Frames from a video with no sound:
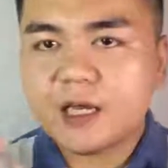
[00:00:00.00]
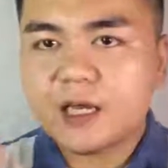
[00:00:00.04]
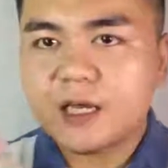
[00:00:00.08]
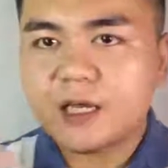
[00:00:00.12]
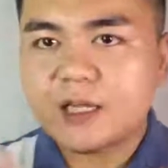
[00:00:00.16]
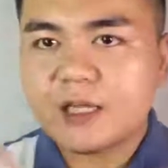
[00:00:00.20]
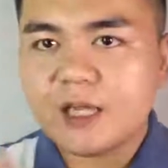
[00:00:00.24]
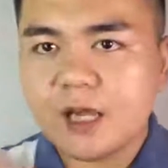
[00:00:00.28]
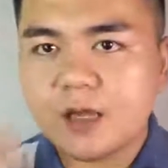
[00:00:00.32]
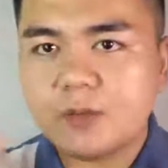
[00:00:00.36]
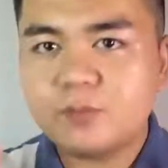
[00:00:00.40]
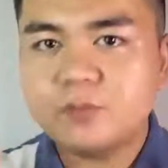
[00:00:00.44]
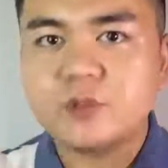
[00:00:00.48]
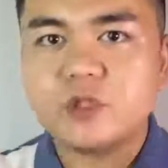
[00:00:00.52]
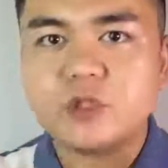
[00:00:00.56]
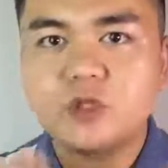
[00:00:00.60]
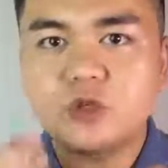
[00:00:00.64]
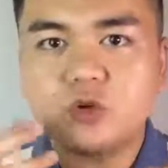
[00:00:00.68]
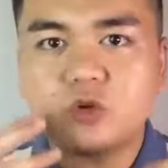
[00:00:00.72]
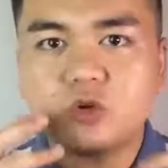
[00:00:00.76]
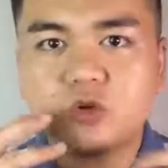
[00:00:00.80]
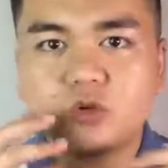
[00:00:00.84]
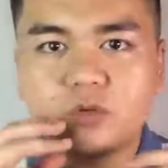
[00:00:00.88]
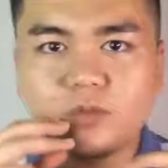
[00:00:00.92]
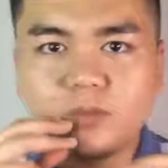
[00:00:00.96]
It helps
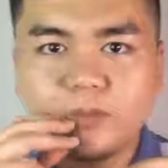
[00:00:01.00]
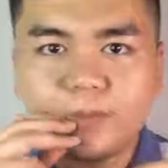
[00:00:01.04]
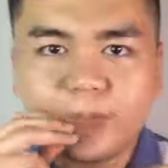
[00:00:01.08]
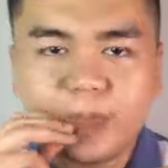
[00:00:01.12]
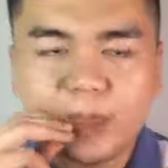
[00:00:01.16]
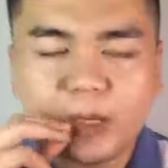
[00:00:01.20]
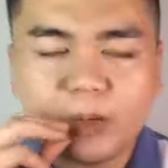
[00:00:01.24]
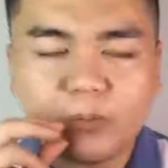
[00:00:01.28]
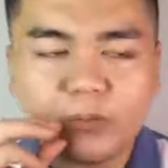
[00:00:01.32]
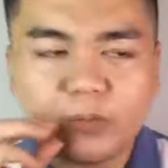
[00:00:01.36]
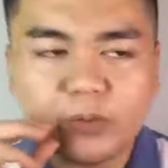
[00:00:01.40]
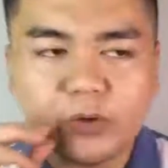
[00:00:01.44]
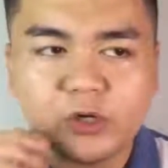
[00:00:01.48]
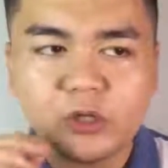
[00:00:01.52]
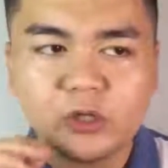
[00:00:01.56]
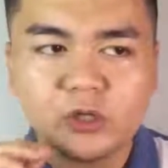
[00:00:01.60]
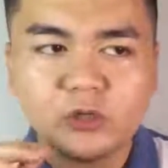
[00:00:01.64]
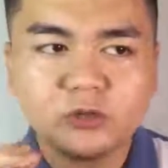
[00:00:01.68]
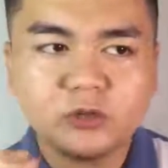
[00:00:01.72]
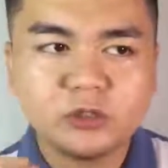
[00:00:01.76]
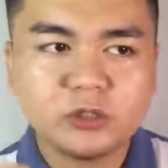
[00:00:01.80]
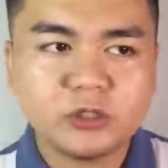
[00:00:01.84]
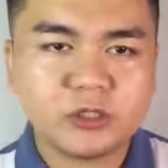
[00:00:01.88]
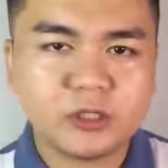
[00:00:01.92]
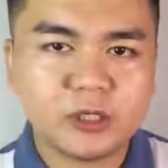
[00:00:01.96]
you
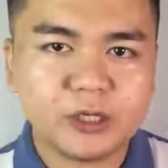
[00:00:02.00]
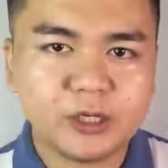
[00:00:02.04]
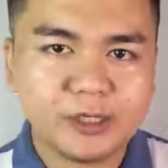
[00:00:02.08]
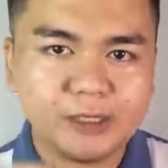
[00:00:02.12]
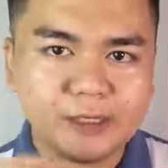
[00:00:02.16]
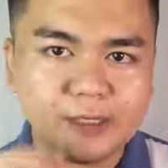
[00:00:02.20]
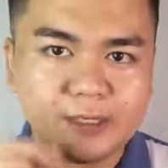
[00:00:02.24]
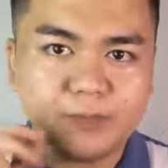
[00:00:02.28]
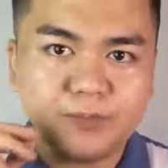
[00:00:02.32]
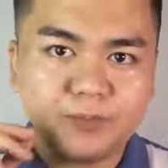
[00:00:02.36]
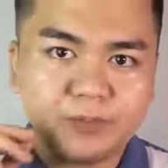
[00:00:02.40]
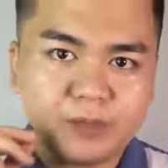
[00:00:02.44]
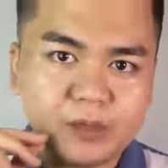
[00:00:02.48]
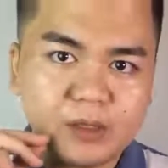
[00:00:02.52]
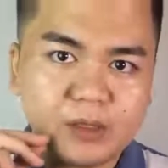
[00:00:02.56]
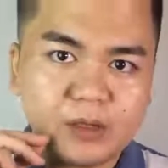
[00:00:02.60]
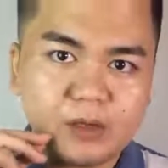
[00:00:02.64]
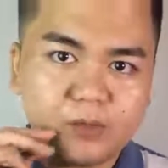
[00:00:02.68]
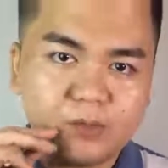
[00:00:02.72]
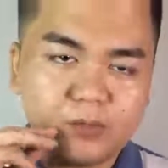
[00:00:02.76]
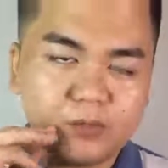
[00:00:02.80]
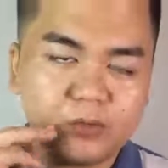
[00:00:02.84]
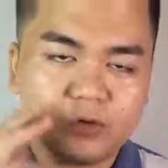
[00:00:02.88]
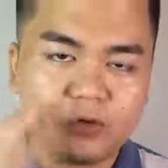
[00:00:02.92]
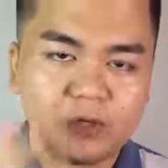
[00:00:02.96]
pronunciate
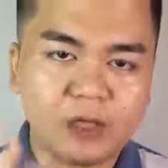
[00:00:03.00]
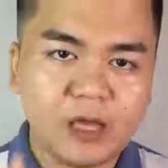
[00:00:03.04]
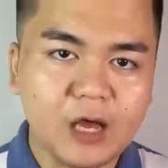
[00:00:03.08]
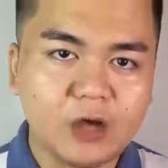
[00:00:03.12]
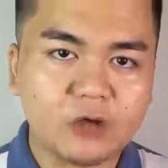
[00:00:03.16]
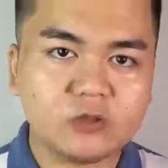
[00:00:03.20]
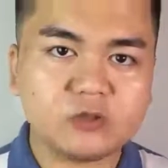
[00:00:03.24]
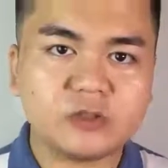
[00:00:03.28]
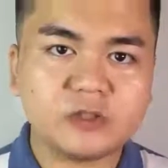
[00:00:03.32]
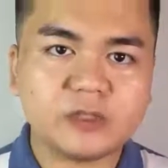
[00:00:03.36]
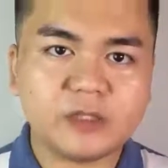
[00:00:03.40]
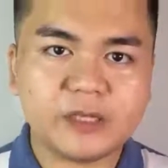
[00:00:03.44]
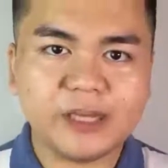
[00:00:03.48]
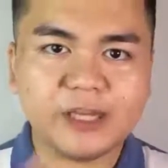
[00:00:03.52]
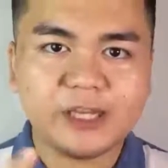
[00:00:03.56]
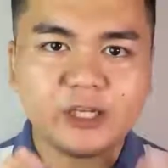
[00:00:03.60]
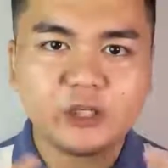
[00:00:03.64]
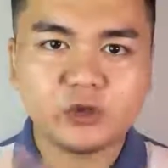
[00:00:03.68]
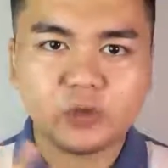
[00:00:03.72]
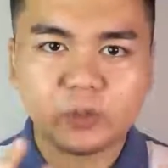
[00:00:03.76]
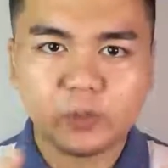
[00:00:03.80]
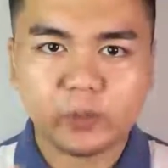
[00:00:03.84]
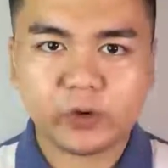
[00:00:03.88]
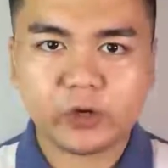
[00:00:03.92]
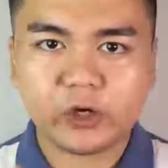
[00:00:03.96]
pronounce
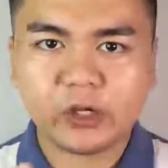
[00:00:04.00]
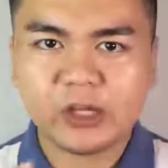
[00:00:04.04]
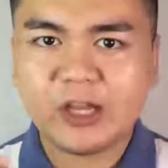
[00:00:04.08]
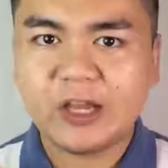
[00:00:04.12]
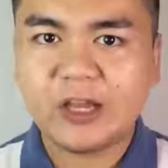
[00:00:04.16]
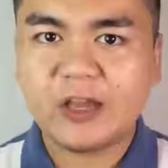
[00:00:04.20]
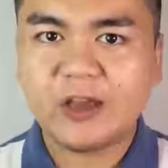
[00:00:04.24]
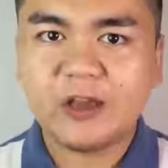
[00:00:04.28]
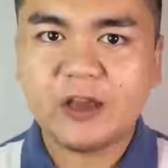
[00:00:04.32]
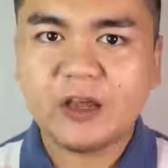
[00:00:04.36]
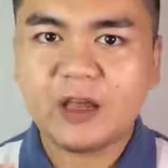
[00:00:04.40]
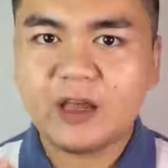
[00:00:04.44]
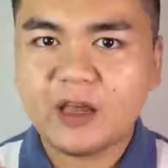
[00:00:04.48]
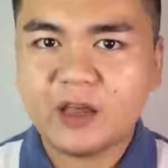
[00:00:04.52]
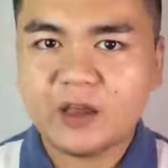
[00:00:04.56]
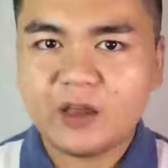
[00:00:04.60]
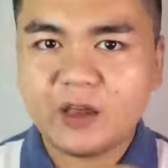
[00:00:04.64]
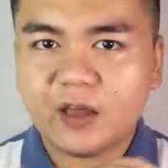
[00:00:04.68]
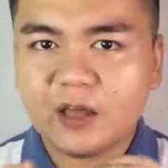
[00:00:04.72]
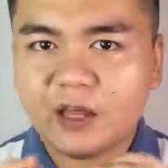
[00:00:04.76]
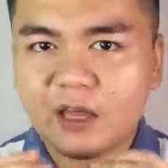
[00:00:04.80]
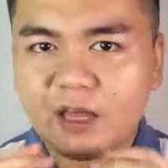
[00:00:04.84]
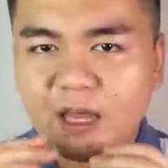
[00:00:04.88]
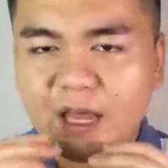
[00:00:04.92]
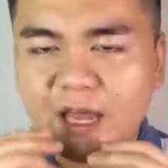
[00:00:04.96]
each word
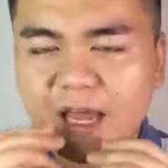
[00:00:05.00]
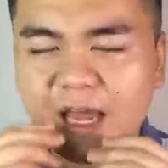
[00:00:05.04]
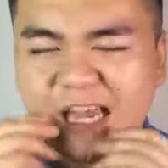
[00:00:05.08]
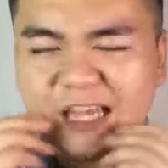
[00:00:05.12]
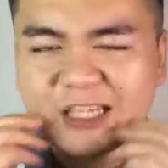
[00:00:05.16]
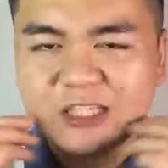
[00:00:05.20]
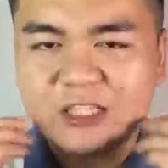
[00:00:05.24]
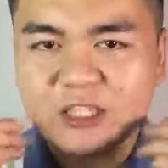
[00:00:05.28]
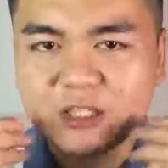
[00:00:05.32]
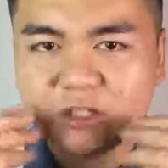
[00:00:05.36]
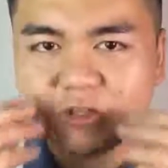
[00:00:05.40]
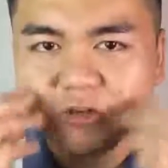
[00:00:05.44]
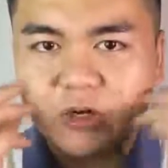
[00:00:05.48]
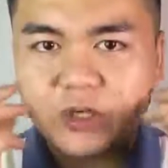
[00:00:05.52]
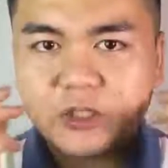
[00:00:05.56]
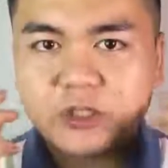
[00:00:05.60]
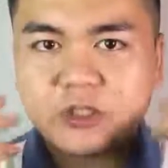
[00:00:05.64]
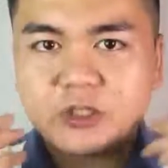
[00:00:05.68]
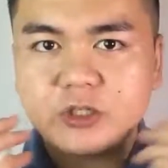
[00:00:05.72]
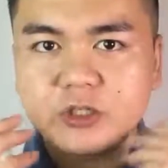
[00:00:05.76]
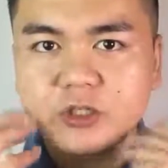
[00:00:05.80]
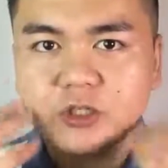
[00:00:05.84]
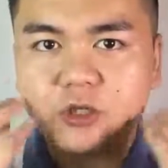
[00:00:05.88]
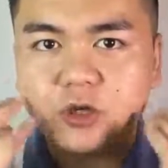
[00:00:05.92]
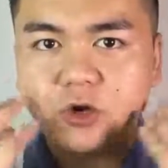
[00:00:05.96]
and
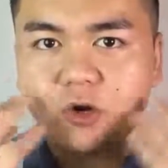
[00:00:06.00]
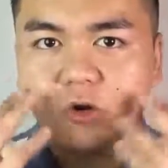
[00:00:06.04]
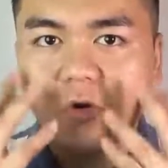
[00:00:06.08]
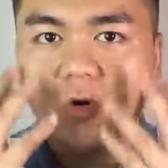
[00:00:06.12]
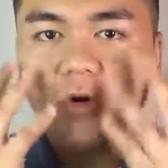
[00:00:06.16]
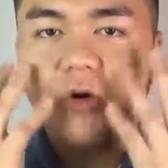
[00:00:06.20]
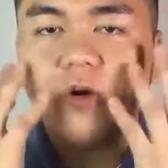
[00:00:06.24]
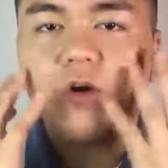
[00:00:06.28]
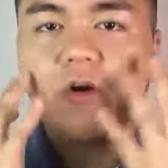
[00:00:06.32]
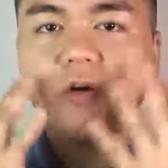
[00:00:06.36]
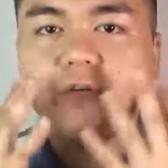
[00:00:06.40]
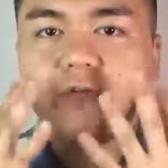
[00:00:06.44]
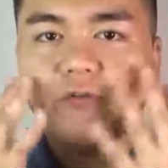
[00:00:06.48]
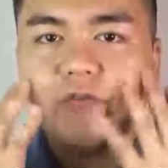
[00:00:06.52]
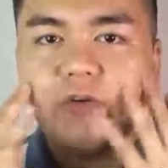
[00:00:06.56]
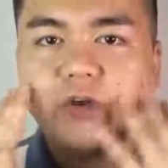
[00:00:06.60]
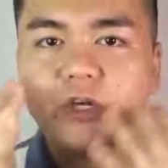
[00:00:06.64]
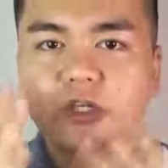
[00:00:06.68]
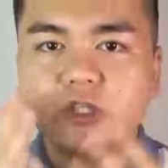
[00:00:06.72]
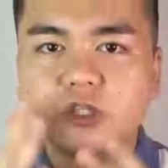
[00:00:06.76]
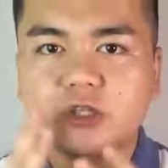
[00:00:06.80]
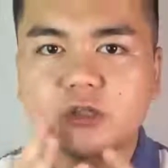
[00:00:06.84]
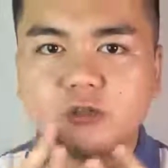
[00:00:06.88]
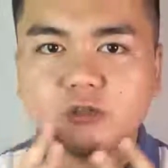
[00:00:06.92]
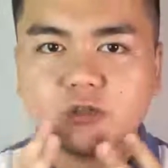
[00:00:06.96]
stretches your
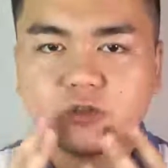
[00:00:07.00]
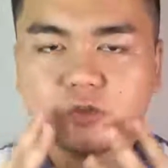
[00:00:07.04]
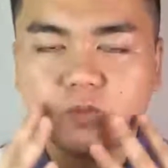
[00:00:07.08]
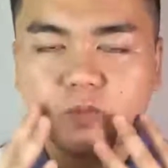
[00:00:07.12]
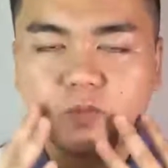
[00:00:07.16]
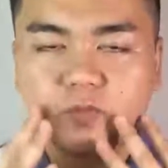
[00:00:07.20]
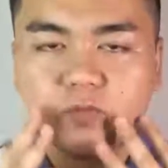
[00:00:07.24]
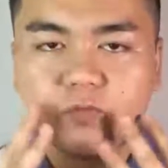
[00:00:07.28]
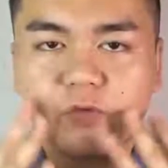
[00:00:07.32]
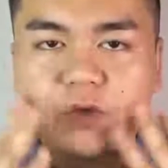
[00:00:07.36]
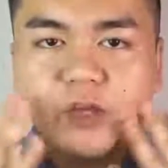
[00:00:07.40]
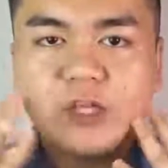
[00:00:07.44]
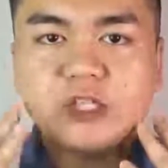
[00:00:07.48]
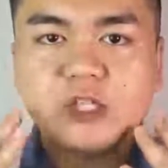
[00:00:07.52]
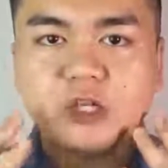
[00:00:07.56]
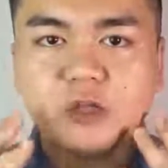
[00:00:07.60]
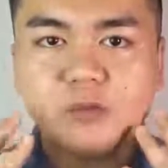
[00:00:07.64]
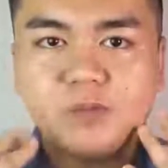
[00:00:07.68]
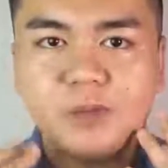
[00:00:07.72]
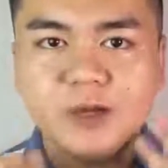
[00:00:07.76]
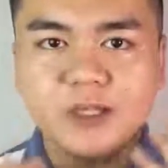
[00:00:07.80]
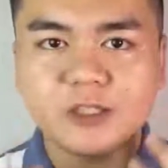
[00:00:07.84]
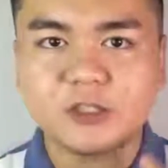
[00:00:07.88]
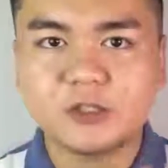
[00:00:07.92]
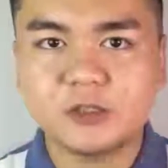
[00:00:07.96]
facial facial
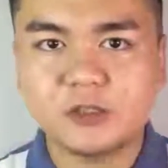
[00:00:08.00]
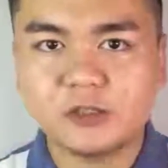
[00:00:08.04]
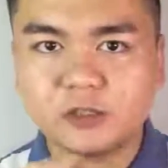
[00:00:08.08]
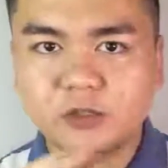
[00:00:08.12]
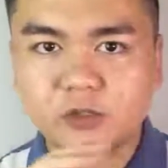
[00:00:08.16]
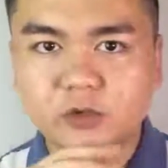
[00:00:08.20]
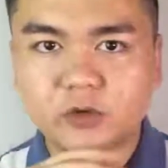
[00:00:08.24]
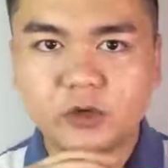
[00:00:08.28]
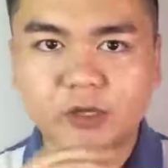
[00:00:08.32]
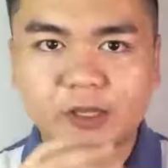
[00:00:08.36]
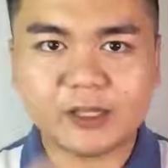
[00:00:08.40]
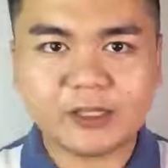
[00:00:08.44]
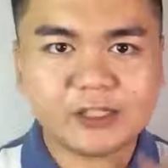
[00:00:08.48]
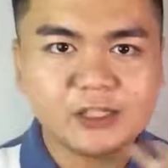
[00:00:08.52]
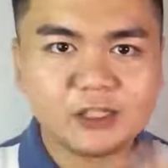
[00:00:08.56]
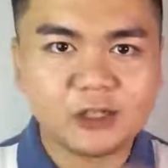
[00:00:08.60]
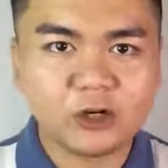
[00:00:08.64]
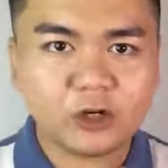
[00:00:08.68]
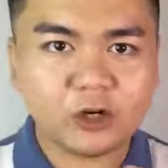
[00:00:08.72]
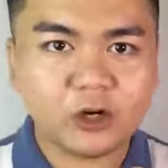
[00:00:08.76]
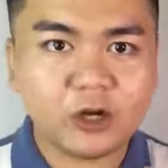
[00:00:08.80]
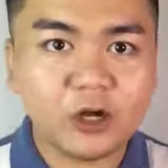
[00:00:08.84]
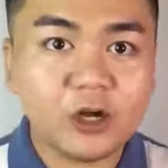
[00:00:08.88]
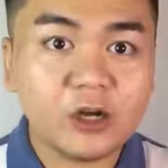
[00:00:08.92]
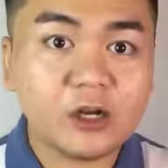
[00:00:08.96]
muscles so you can
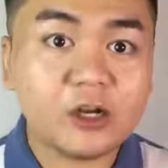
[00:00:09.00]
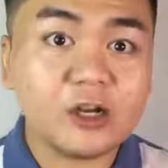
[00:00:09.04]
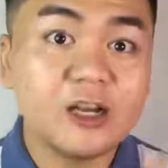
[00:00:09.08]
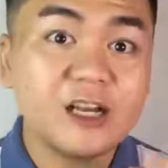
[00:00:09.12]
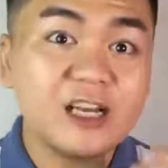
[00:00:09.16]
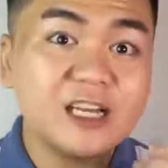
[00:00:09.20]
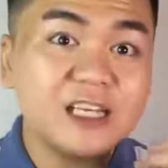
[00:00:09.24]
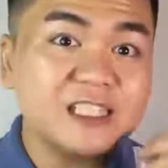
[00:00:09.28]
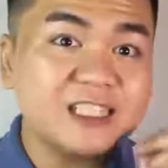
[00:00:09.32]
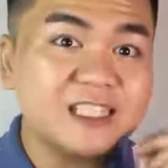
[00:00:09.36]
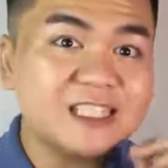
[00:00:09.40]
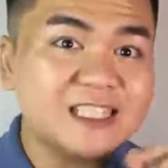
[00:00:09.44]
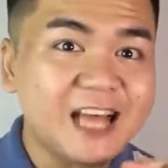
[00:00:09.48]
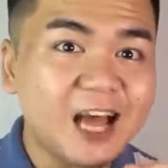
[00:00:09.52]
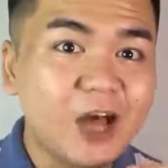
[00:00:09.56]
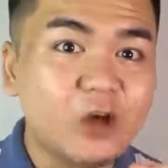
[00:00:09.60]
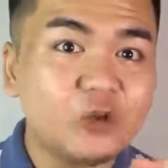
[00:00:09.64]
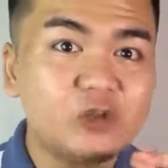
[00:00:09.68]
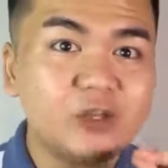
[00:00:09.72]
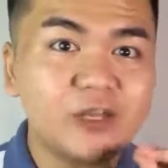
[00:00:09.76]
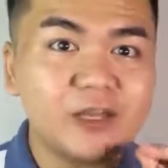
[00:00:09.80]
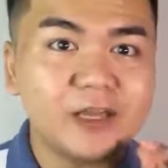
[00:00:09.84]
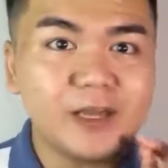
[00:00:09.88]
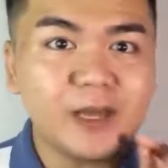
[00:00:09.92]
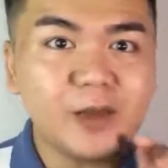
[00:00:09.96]
start
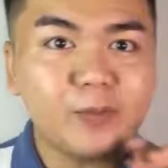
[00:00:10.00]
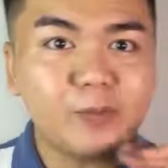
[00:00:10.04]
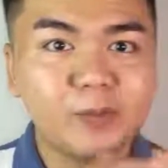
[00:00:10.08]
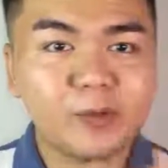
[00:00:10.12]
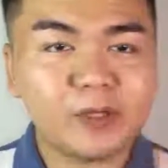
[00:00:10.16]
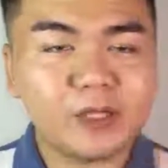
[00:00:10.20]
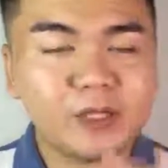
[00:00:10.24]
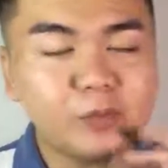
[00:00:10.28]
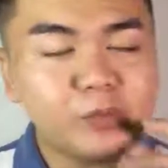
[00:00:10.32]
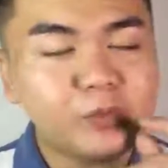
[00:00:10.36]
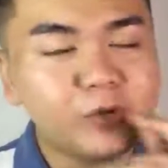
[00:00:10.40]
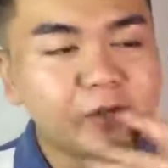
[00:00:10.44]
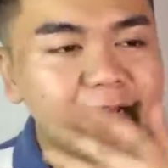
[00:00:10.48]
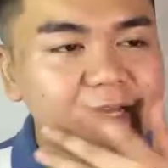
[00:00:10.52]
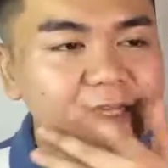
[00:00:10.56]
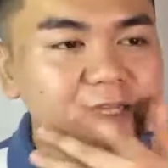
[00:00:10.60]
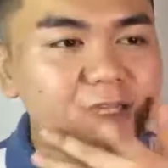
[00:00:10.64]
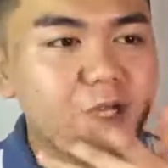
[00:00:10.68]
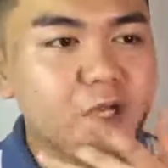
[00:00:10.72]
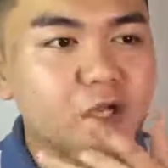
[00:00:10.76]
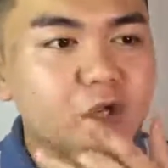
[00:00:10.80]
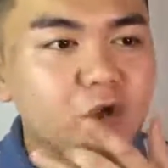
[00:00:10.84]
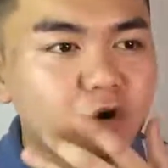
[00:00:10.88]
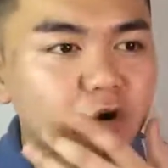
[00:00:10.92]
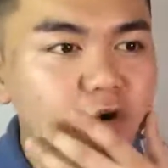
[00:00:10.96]
sounding and
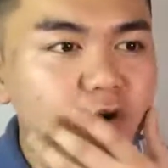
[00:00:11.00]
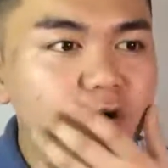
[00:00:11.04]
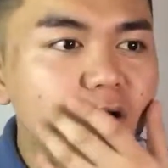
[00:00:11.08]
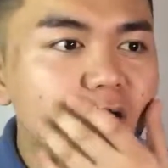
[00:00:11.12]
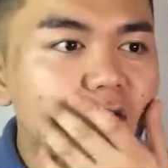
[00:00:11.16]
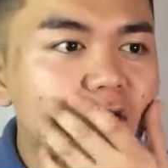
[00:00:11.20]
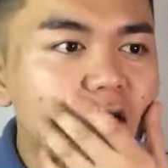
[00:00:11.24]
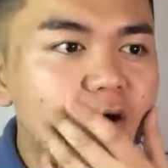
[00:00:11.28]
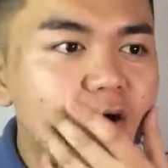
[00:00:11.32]
manipulating your